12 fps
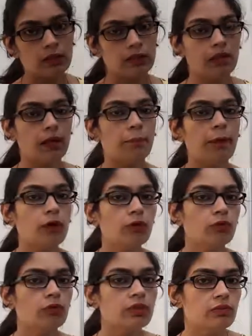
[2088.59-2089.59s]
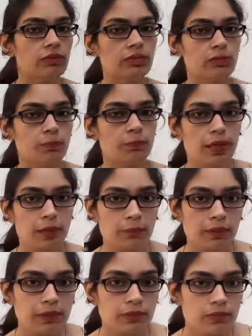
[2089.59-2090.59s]
the amount with which per
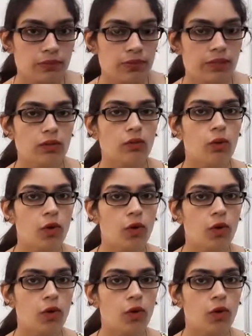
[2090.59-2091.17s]
month is written,